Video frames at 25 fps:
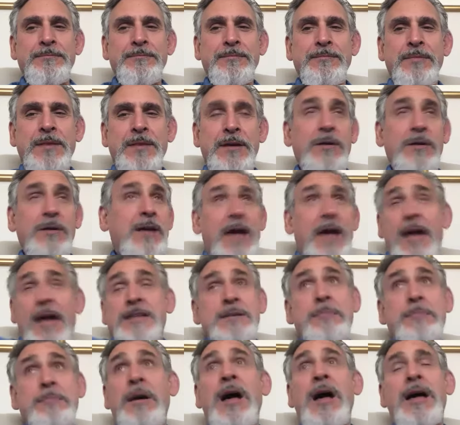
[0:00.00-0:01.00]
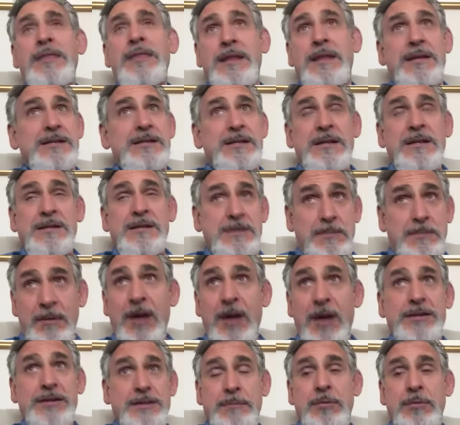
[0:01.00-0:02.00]
You can't. I think it's
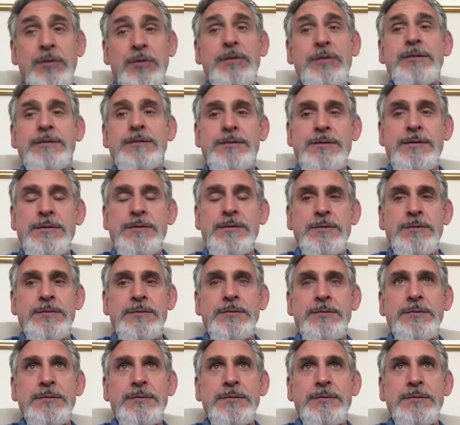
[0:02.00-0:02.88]
impossible to.